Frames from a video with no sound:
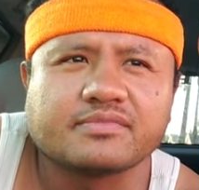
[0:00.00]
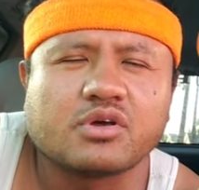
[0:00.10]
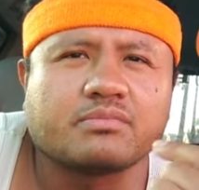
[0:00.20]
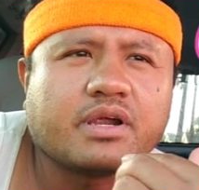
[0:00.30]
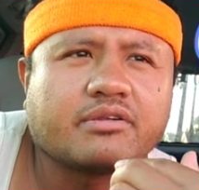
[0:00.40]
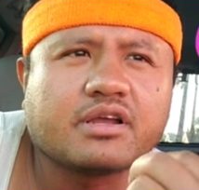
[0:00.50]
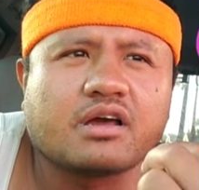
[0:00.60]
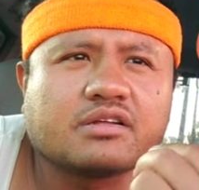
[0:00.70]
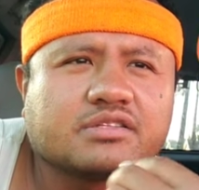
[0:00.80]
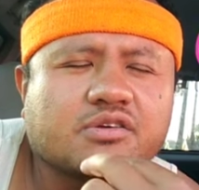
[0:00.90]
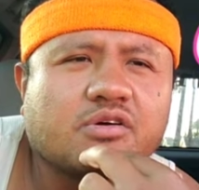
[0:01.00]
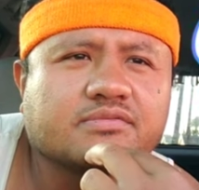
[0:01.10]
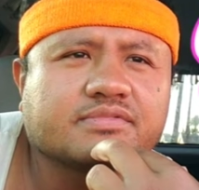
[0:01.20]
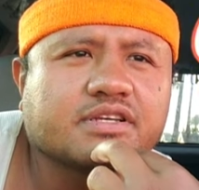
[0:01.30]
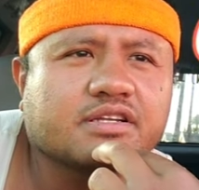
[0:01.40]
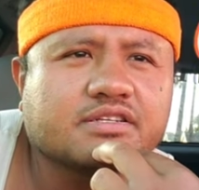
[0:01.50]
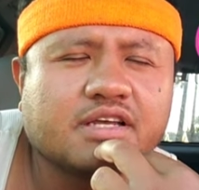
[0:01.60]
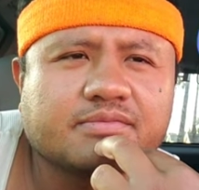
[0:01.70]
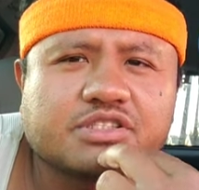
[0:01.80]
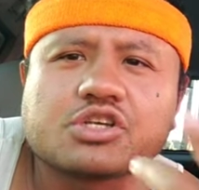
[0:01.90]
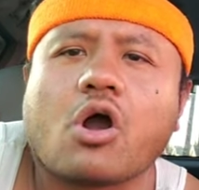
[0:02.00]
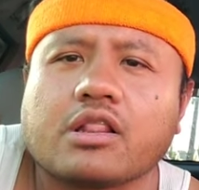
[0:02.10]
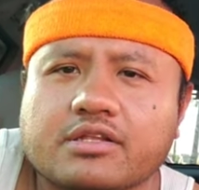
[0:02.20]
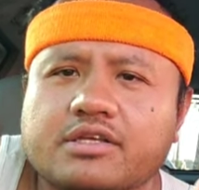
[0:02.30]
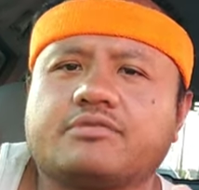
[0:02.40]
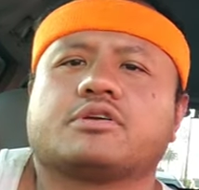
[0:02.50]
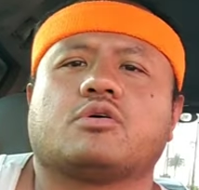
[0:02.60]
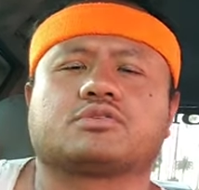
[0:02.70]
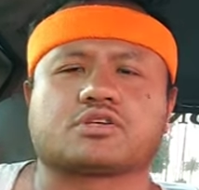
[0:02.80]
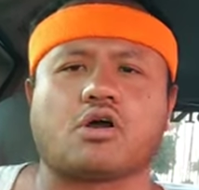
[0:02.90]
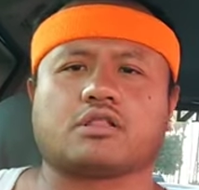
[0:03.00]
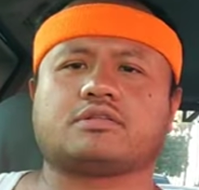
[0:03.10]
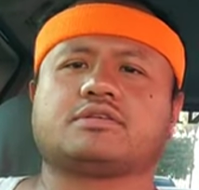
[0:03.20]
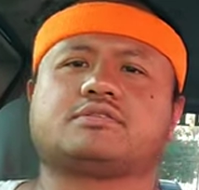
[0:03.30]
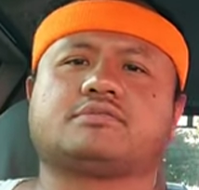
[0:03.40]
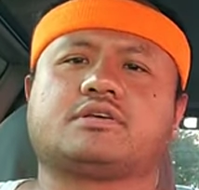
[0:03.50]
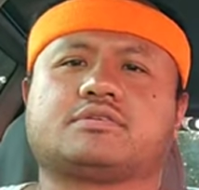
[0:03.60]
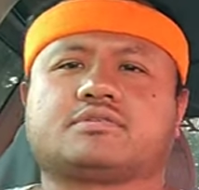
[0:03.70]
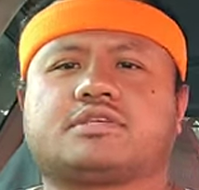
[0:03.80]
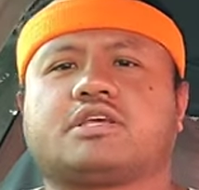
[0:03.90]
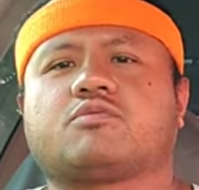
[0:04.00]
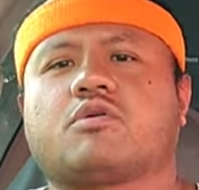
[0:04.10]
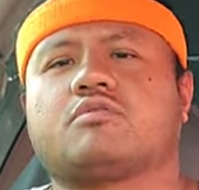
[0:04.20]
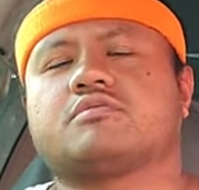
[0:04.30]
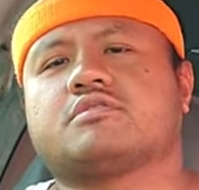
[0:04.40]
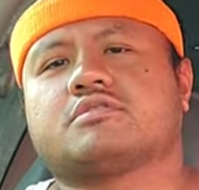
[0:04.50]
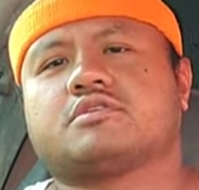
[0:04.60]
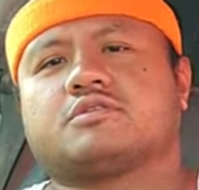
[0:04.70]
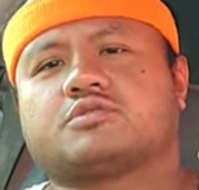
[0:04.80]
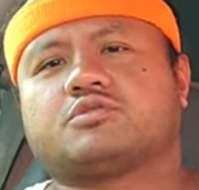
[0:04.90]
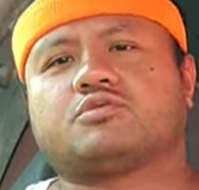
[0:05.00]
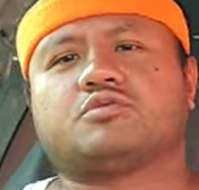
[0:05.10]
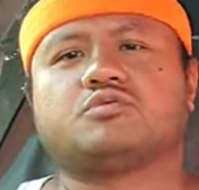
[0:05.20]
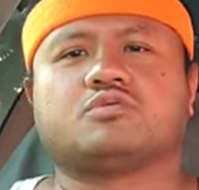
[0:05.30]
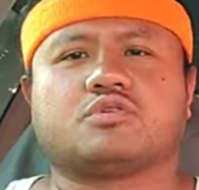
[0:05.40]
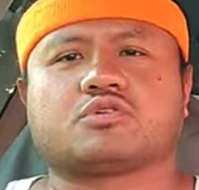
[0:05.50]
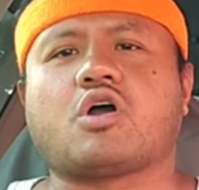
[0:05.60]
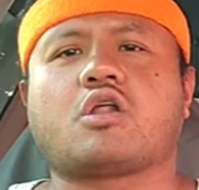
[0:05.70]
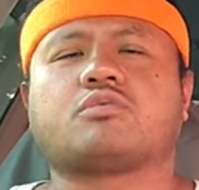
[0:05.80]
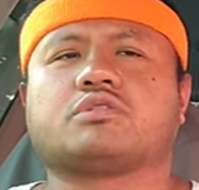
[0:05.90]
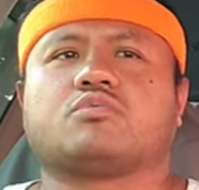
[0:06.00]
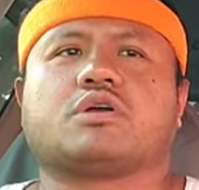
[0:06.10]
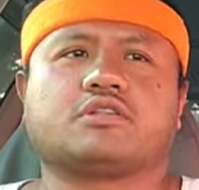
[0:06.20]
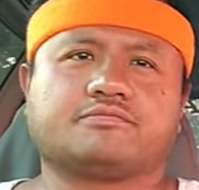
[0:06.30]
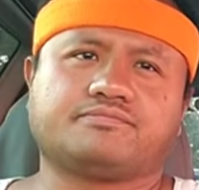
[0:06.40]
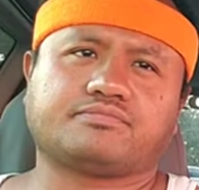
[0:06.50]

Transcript: not Marietta. It's called God damn it, Scarlett. There we go, Scarlett. It's it's a sequel to Gone with the Wind.